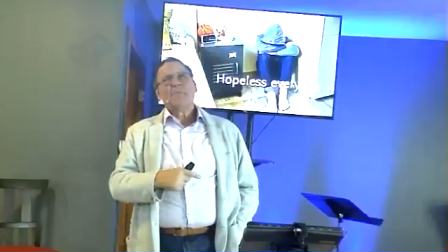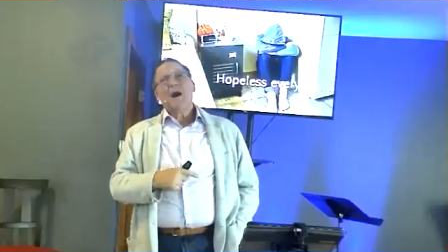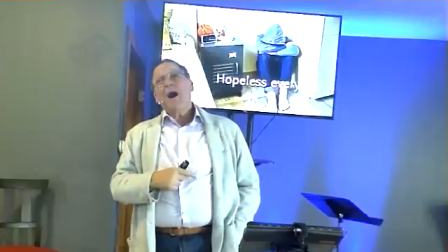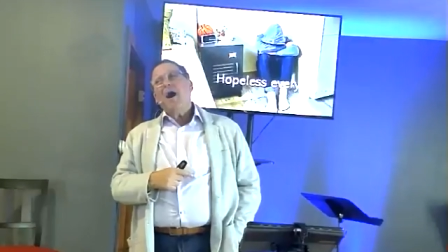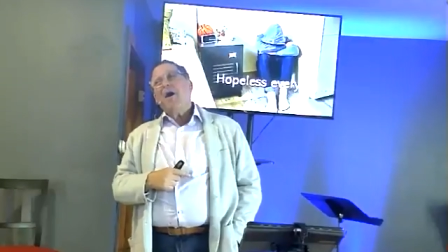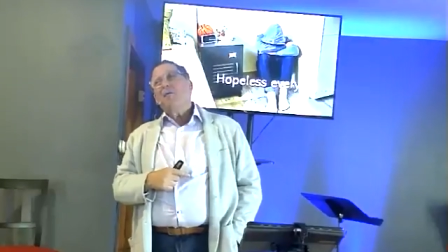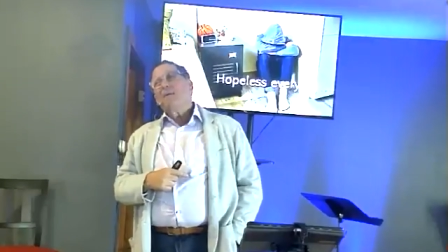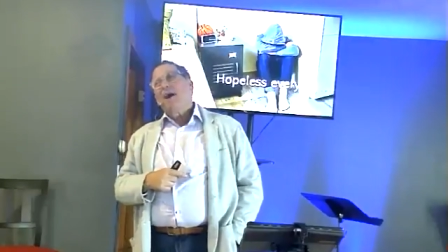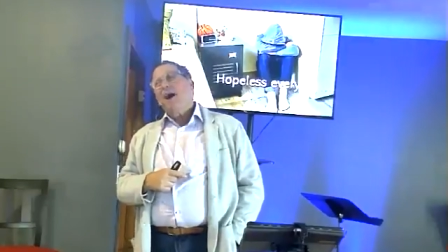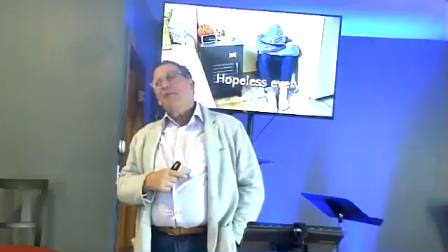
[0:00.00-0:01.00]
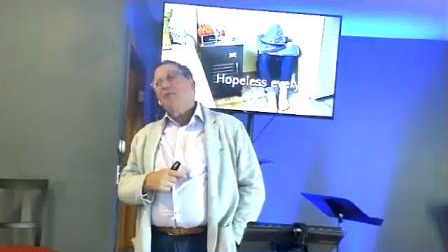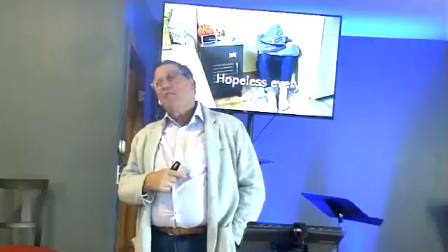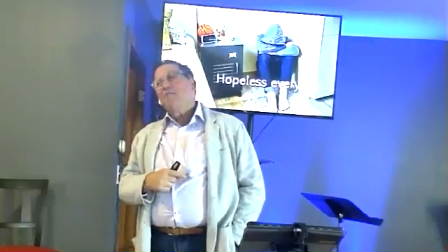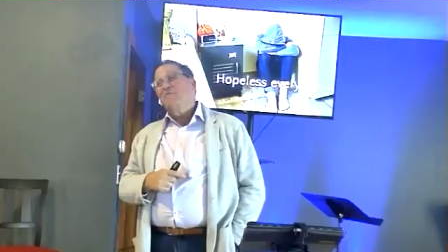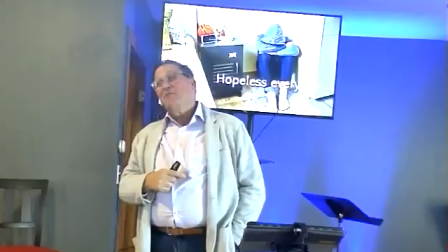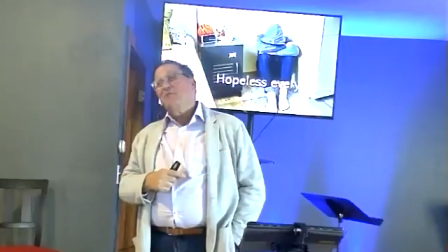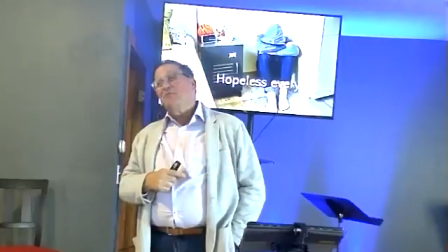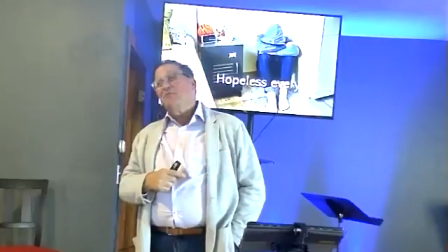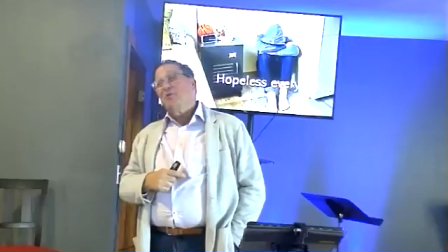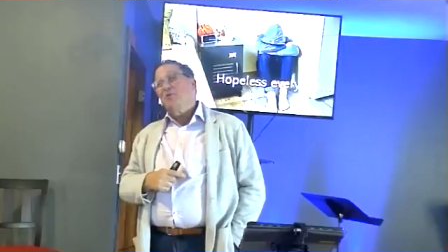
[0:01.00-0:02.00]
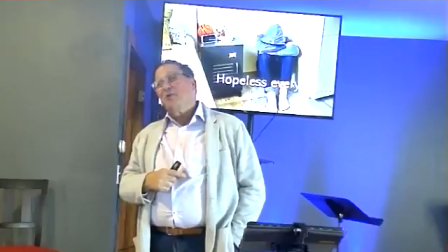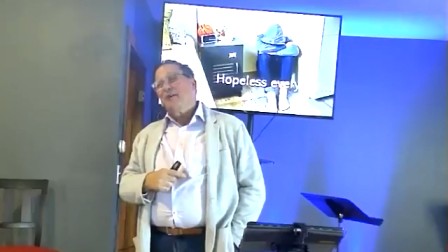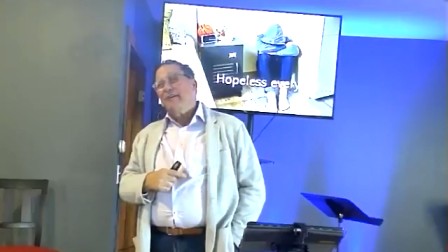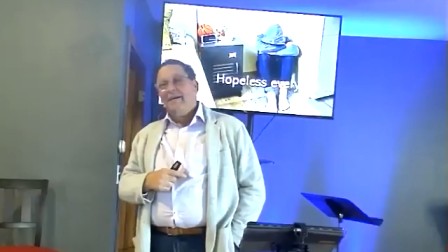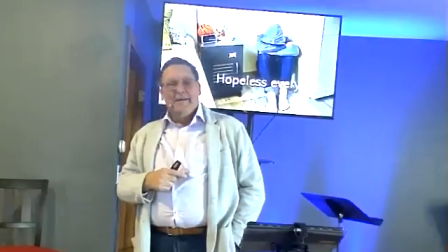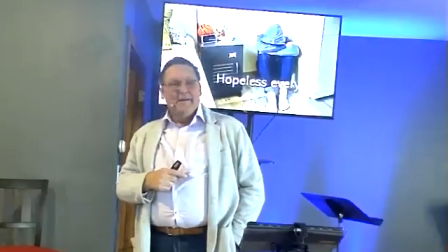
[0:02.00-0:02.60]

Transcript: Mom, I don't feel so good.